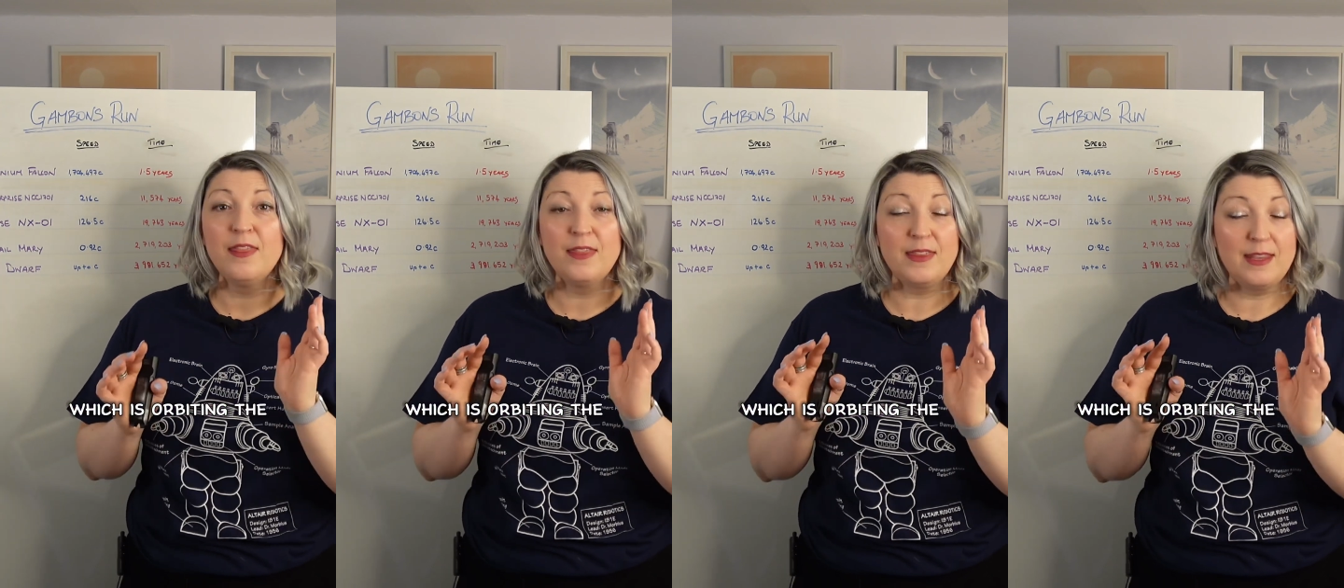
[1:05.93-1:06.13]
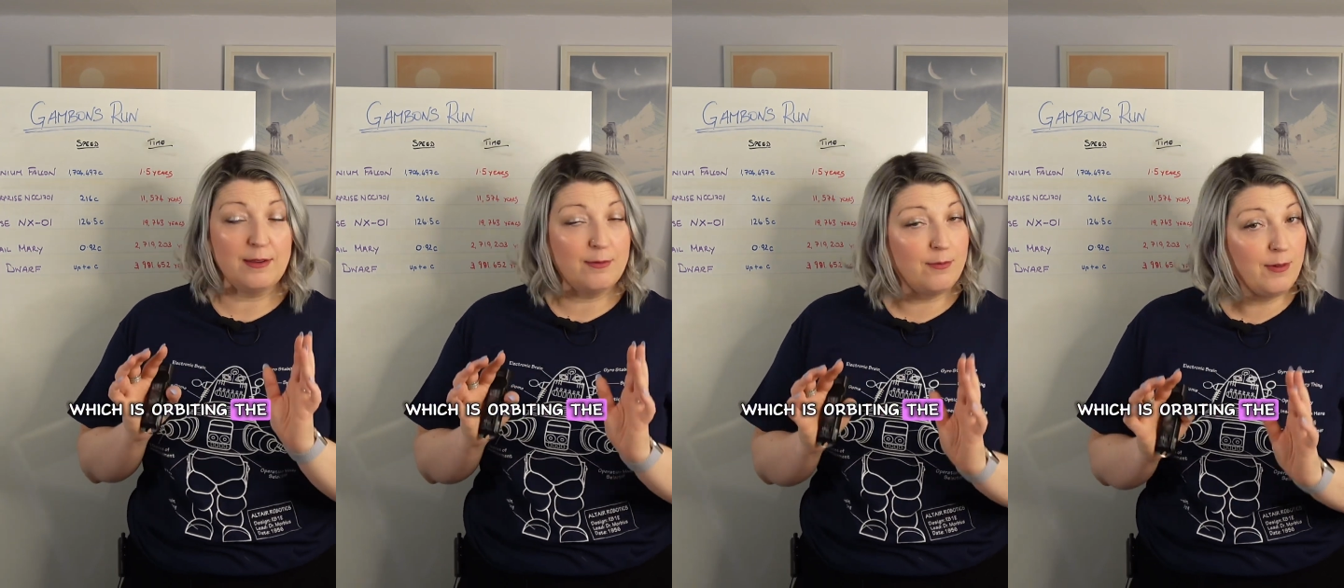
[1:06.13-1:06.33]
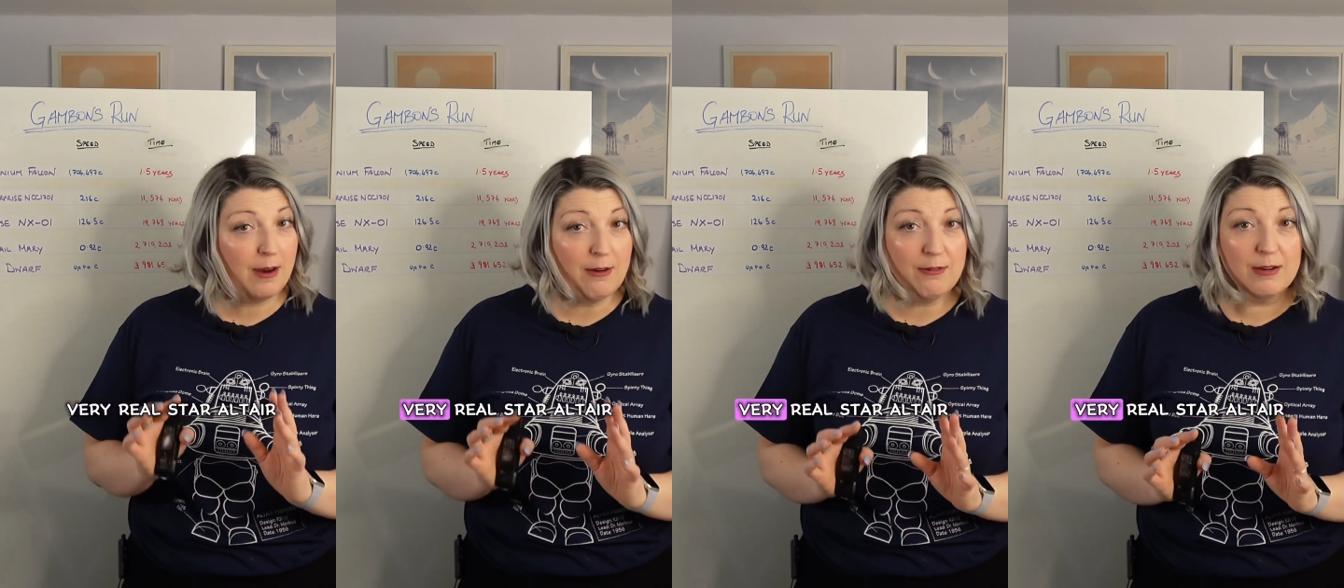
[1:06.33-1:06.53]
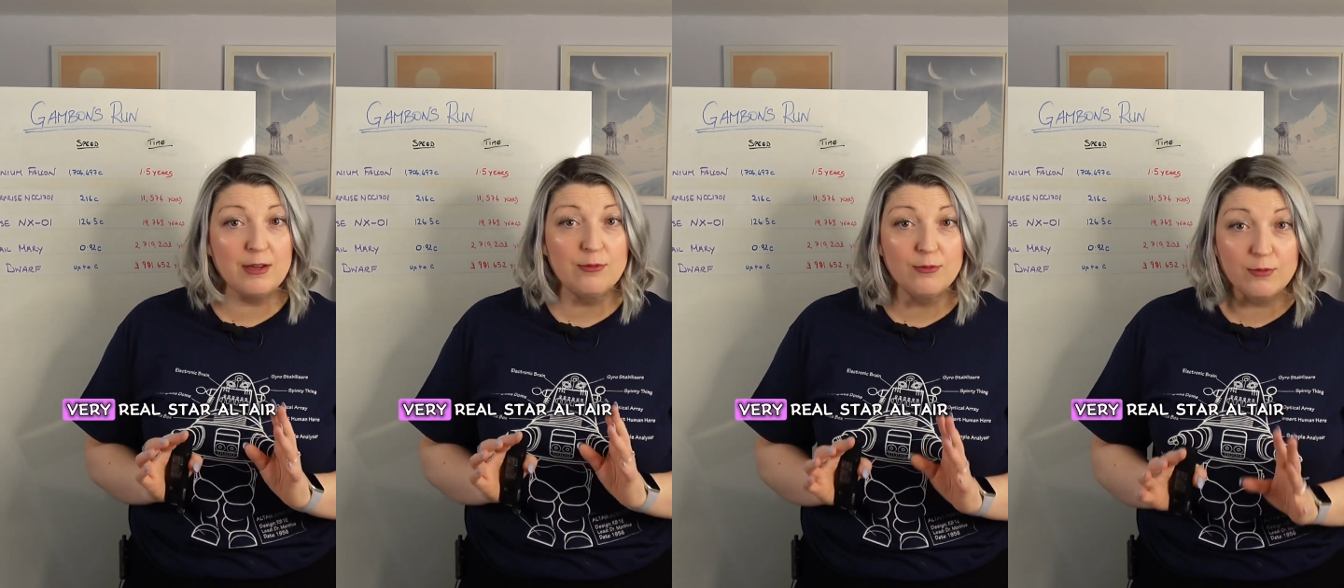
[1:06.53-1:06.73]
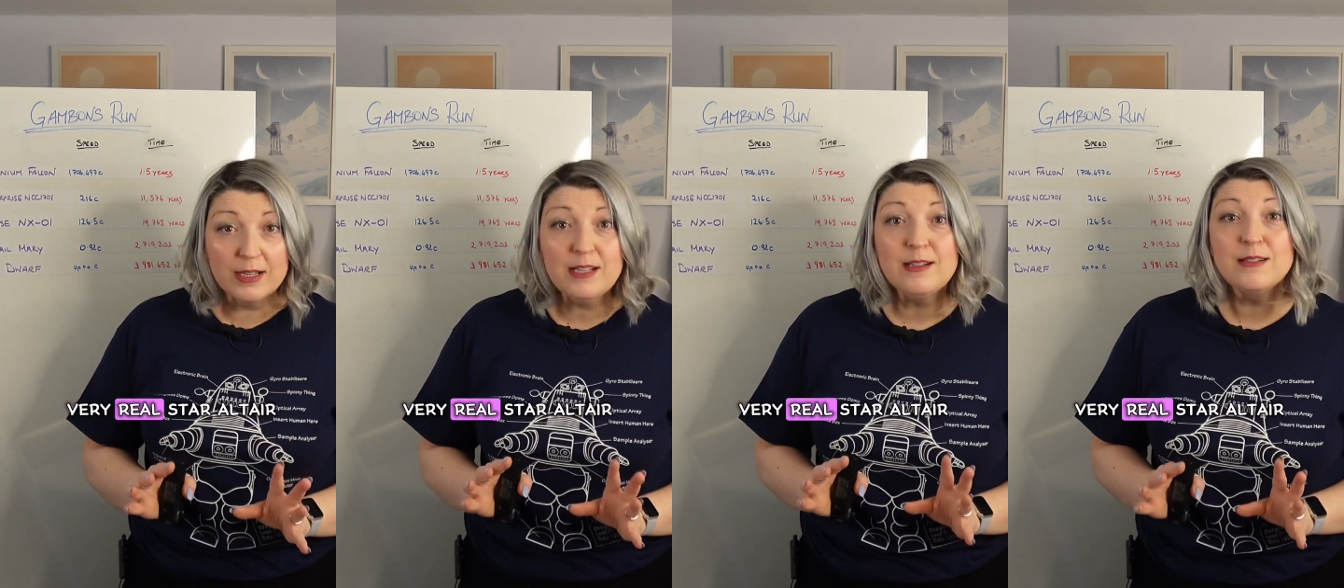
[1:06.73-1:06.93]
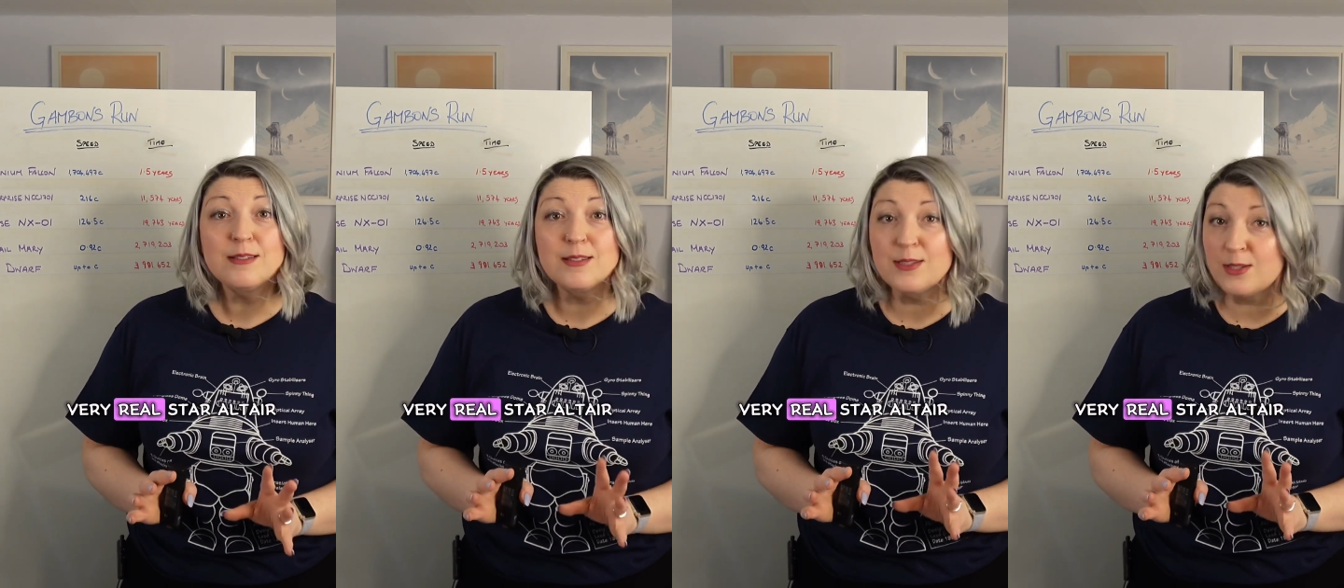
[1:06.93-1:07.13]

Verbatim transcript: the very real